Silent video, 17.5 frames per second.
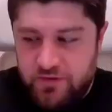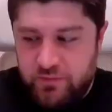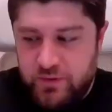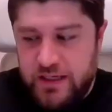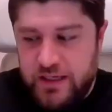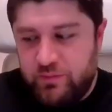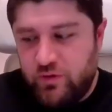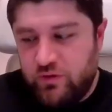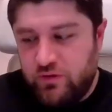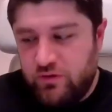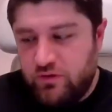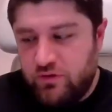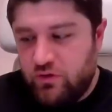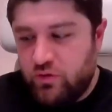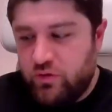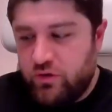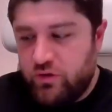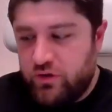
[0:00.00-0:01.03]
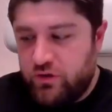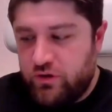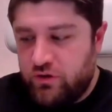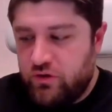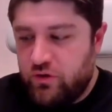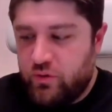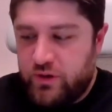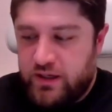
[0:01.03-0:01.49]
have people who
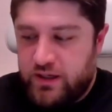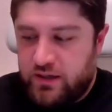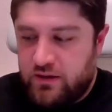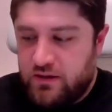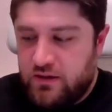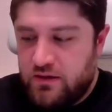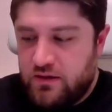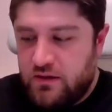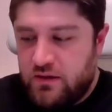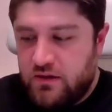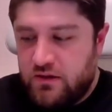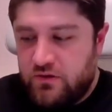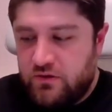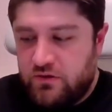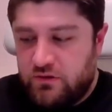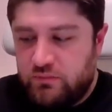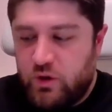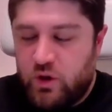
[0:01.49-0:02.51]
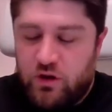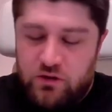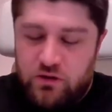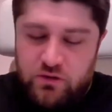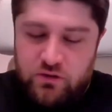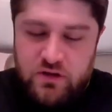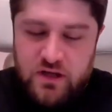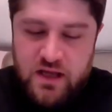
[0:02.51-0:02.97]
are doing
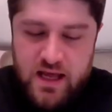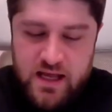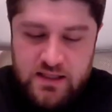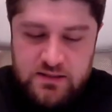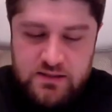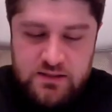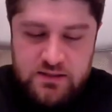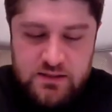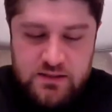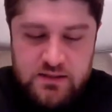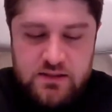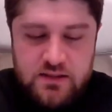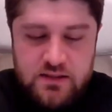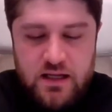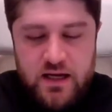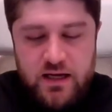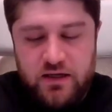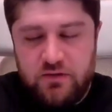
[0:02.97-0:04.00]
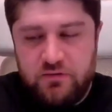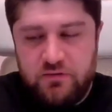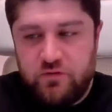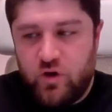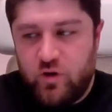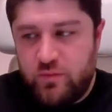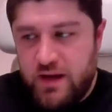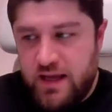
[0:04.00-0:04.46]
smaller tasks like
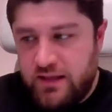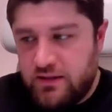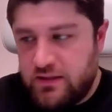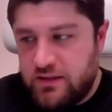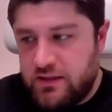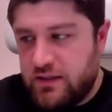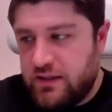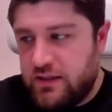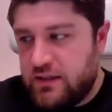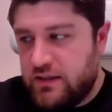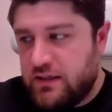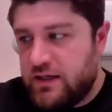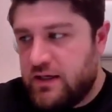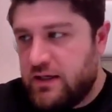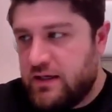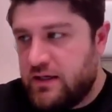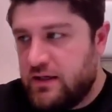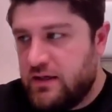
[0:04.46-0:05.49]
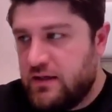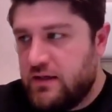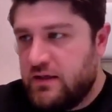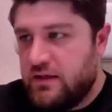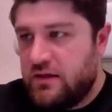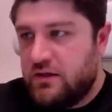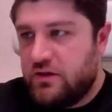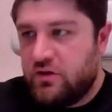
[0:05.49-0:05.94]
formatting and
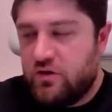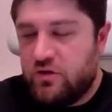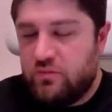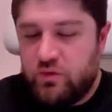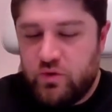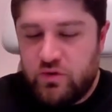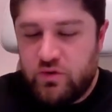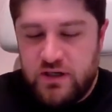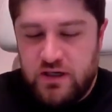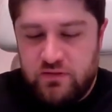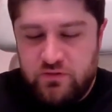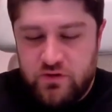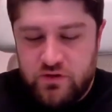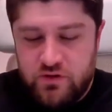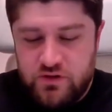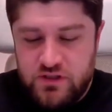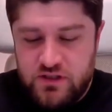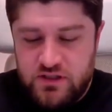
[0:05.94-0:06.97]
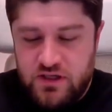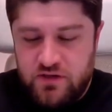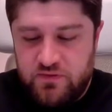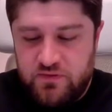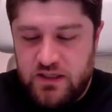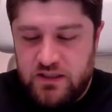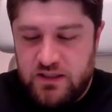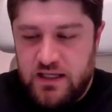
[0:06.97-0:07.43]
book covers and
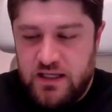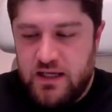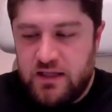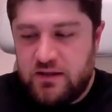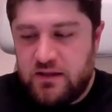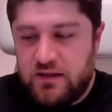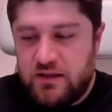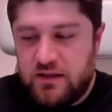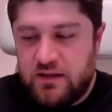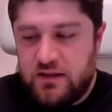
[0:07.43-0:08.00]
stuff like that.